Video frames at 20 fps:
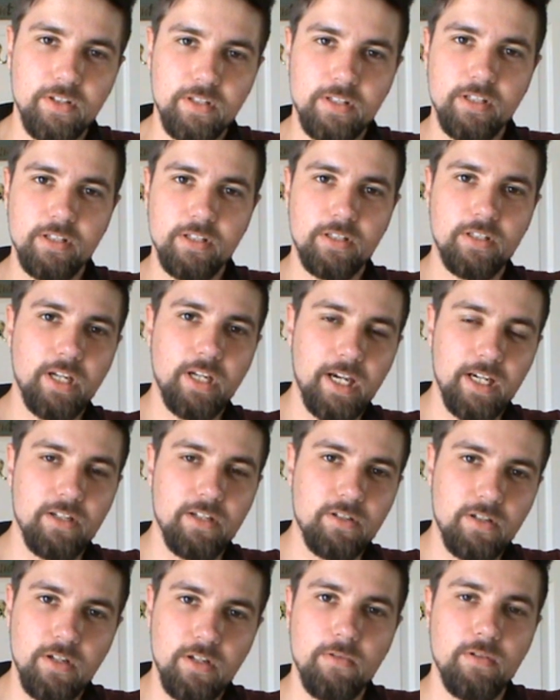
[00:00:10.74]
This is
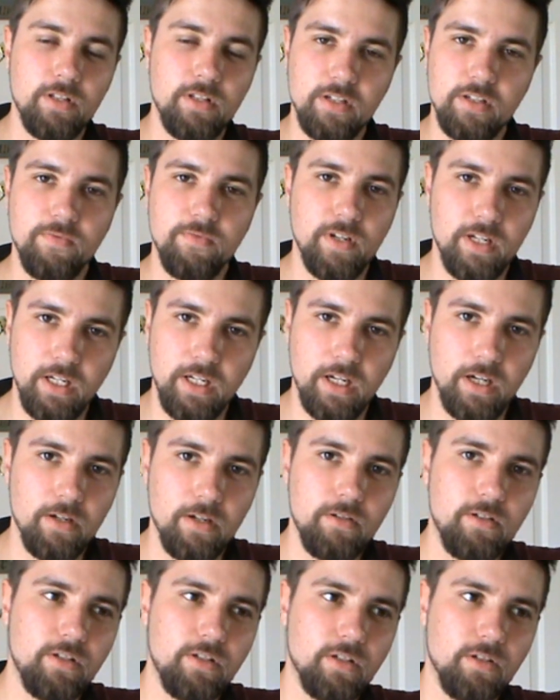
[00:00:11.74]
take 2 of this
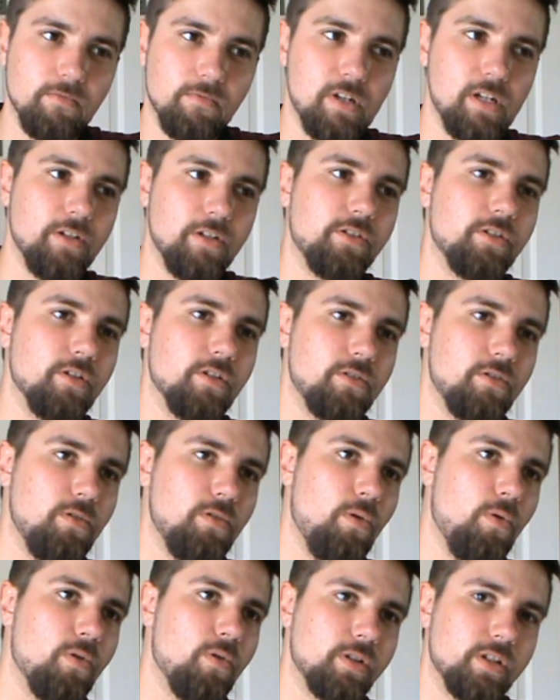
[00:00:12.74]
video because I realised I
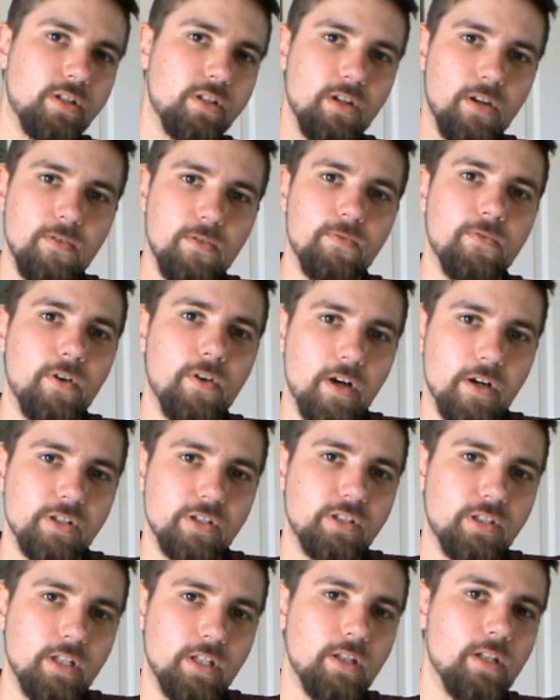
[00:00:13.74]
talked so
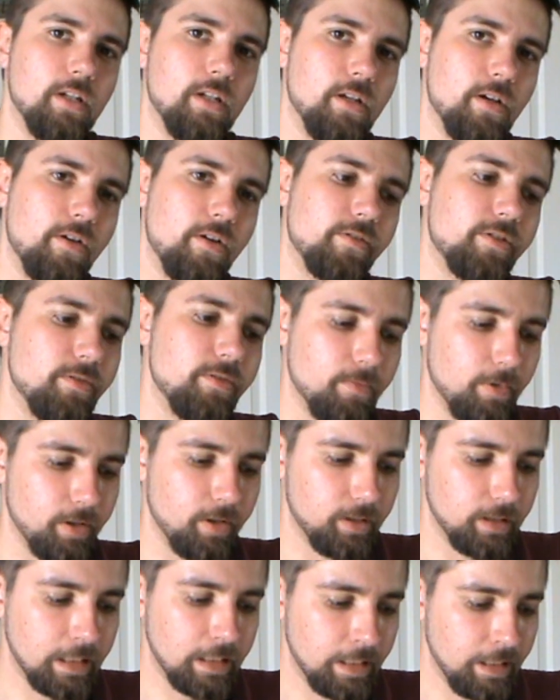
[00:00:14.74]
fast in the last
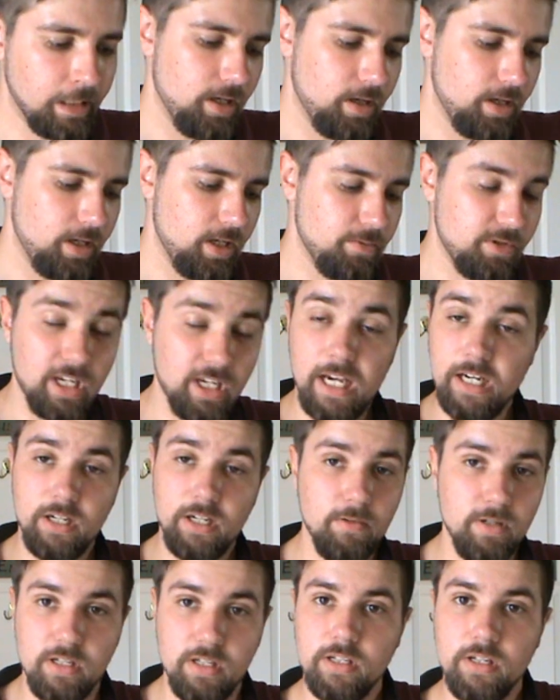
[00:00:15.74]
one, it was
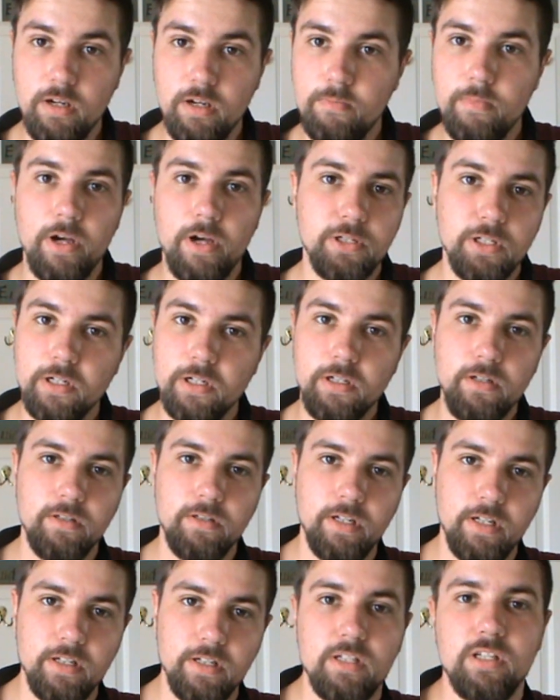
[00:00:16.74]
echoing so much I
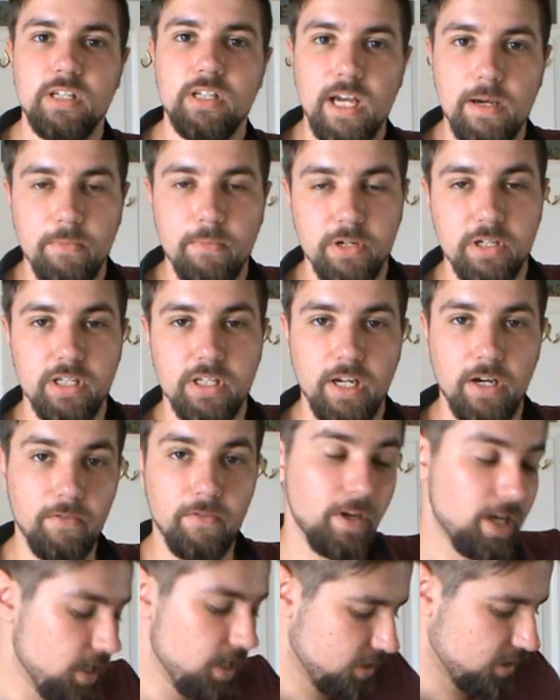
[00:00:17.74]
couldn't understand
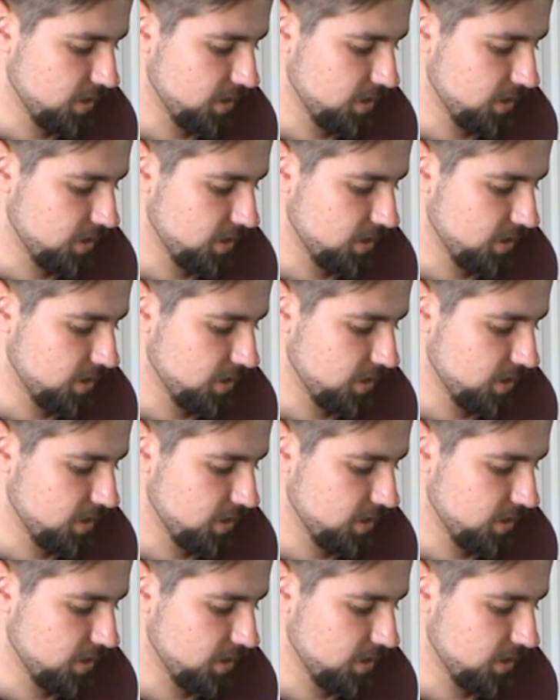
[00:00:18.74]
myself.